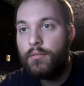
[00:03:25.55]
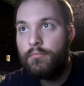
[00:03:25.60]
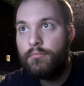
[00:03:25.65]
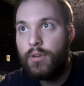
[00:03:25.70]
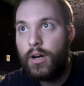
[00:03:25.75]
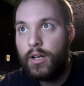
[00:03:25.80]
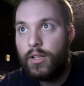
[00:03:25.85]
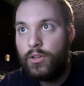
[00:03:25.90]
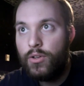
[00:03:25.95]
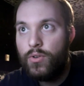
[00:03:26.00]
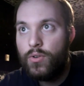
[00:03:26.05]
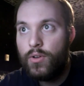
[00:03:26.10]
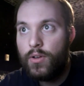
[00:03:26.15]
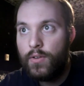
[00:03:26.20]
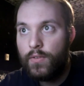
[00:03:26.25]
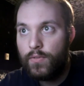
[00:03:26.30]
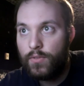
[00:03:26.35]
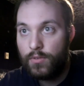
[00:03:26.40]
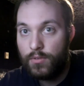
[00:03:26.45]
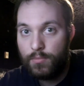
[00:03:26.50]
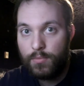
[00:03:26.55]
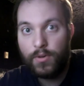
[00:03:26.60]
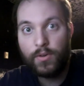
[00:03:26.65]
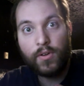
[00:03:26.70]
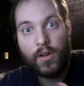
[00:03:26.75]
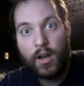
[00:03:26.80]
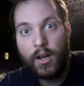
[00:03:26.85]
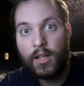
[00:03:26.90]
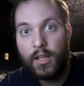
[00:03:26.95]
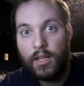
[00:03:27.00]
but if the Spirit of
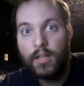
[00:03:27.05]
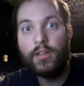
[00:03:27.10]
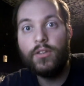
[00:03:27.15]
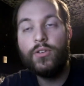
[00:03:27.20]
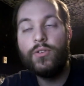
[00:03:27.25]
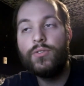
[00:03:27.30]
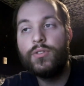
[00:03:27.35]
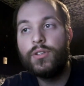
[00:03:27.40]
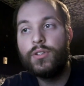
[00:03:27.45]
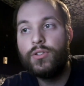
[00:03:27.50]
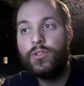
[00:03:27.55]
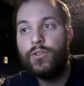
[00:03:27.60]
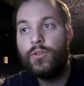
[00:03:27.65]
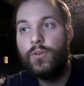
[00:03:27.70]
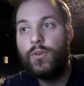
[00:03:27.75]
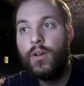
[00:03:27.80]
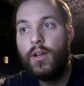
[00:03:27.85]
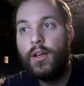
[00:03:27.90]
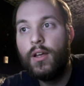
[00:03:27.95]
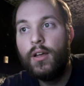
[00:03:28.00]
God again uses you,